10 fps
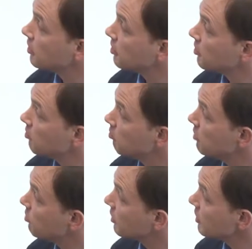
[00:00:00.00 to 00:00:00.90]
uh,
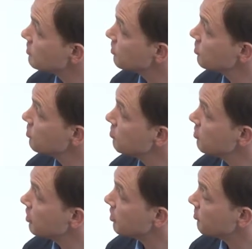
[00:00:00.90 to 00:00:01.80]
people at SLU
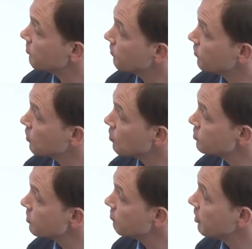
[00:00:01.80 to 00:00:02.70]
um,
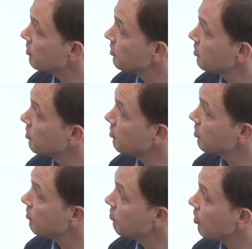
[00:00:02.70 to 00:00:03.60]
also invo uh,
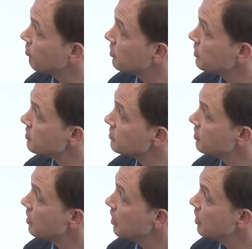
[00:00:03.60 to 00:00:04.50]
involved in this
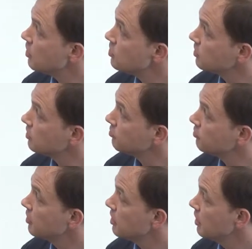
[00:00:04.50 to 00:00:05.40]
initiative
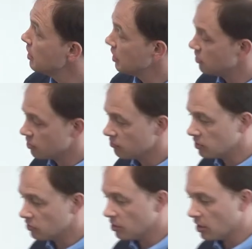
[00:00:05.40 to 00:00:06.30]
and
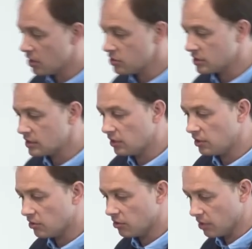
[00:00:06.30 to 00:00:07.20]
driven to a large extent
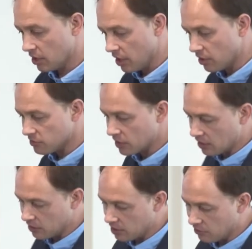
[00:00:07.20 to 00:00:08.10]
here out of
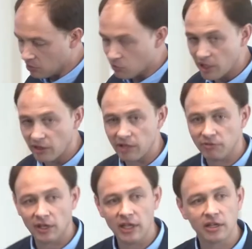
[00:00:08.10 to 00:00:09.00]
Scandinavia, where
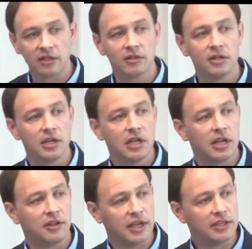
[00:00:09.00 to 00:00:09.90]
they've taken
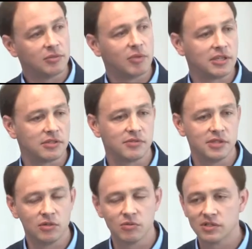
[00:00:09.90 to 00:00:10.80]
a database of
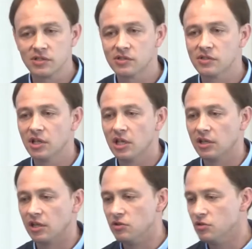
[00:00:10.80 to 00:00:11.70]
sequences
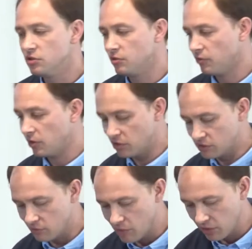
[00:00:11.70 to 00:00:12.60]
that used to focus
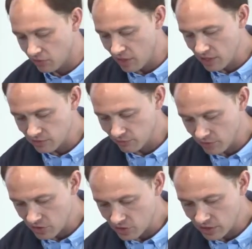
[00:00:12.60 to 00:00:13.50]
on mycorrhizal
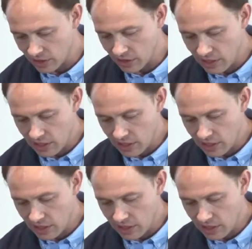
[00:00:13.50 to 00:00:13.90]
fungi